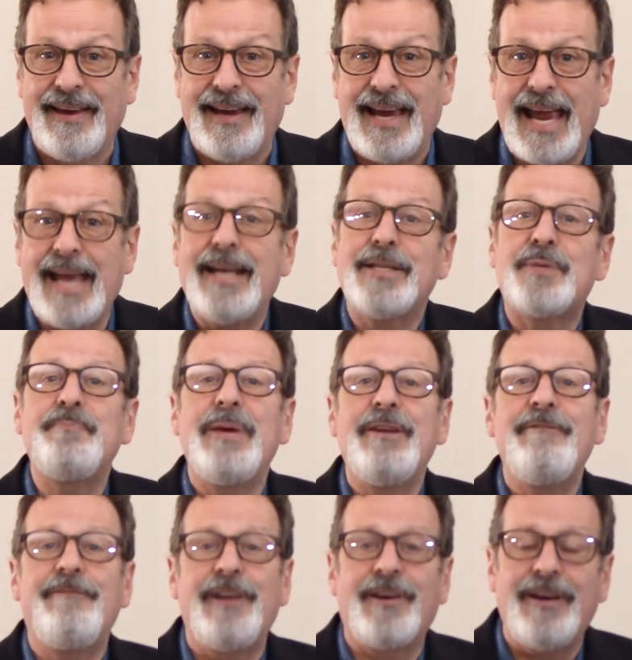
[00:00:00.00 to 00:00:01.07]
and it's been
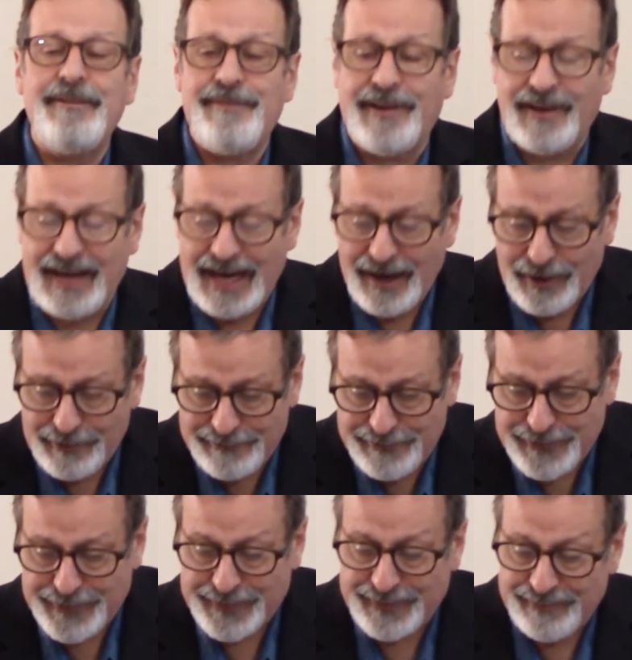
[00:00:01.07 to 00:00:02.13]
very, very
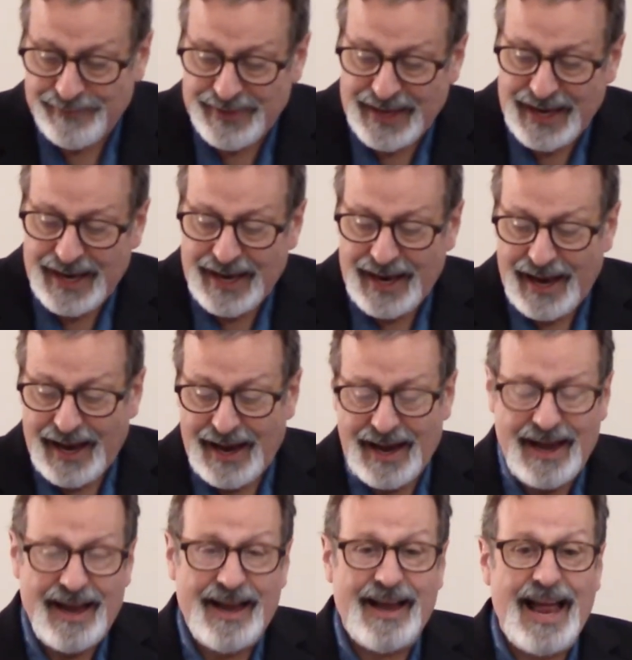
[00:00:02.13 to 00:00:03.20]
helpful.
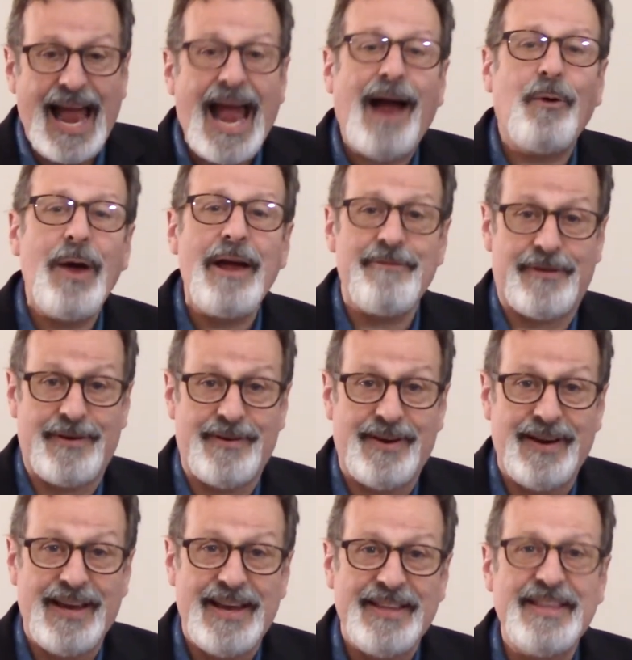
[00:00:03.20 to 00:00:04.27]
Uh, however,
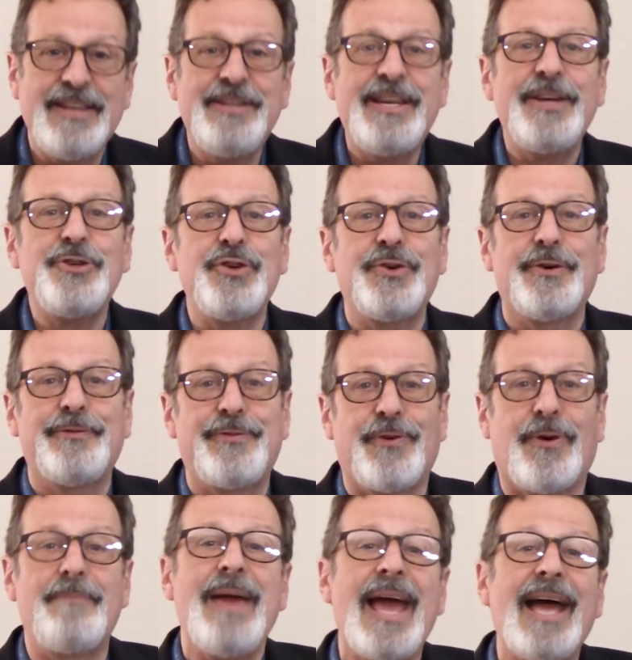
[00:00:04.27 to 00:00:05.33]
the digital
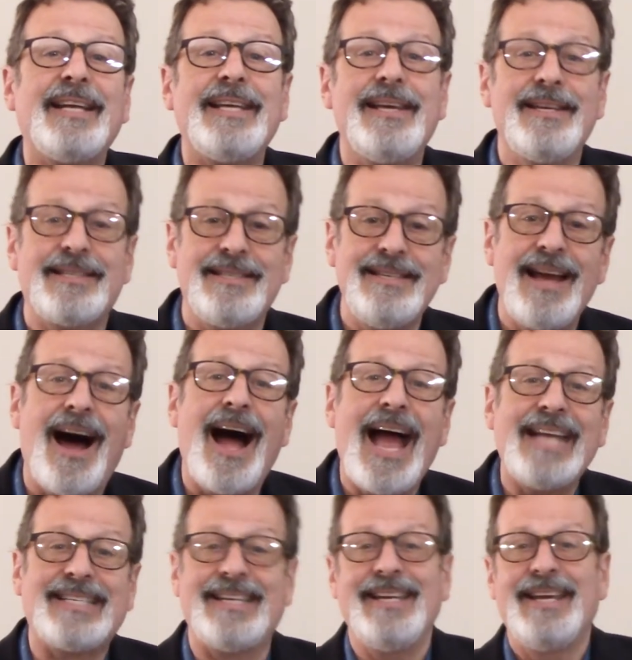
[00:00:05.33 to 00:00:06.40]
format is
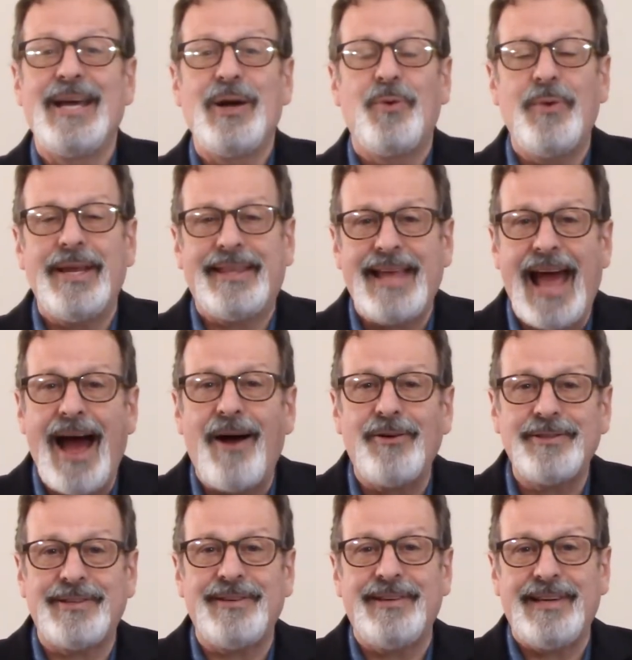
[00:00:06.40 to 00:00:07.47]
not
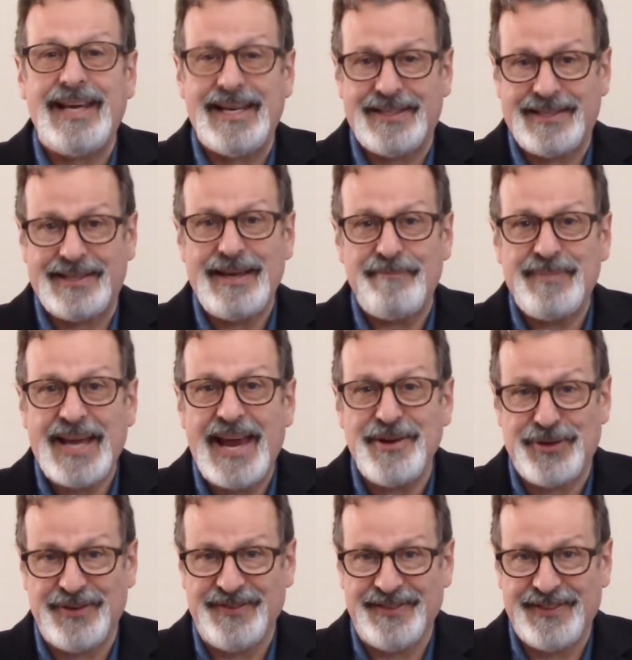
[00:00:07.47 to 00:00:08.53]
without its
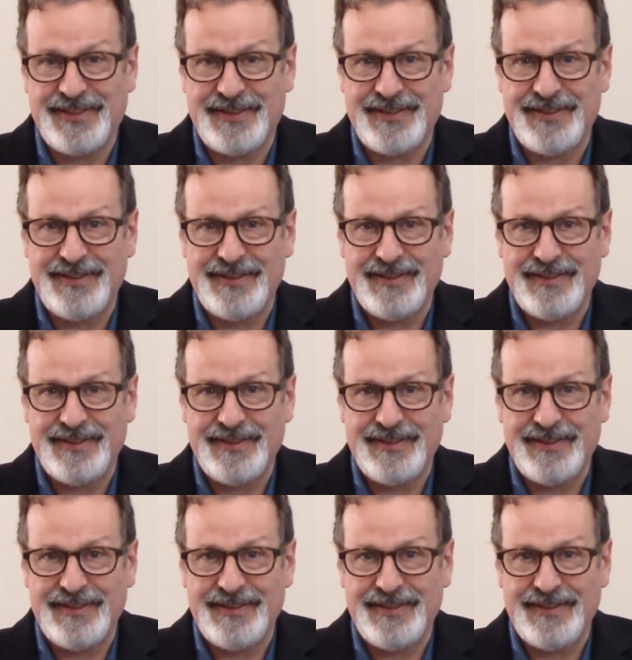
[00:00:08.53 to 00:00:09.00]
temptations.